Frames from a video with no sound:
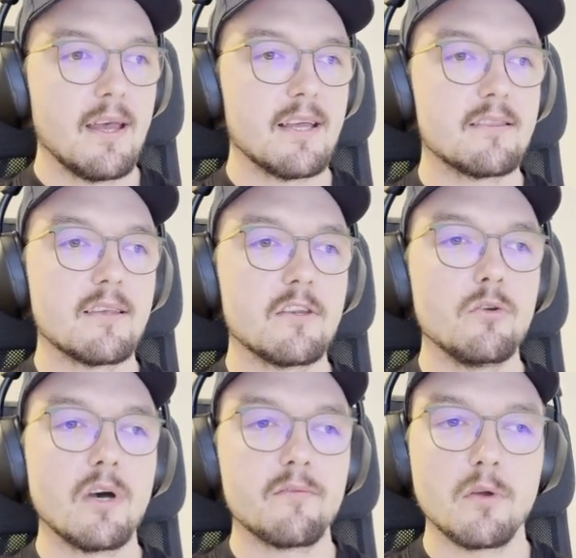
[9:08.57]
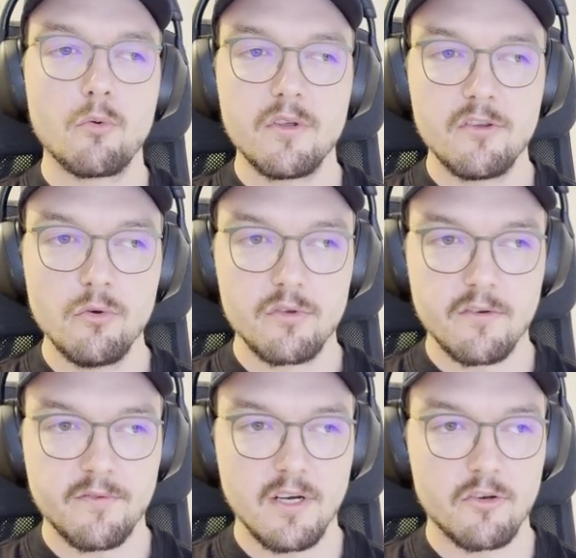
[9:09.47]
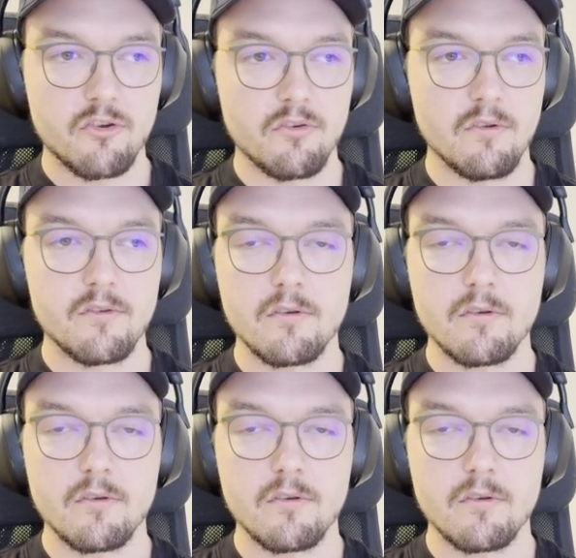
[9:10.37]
And then you have your reducer function.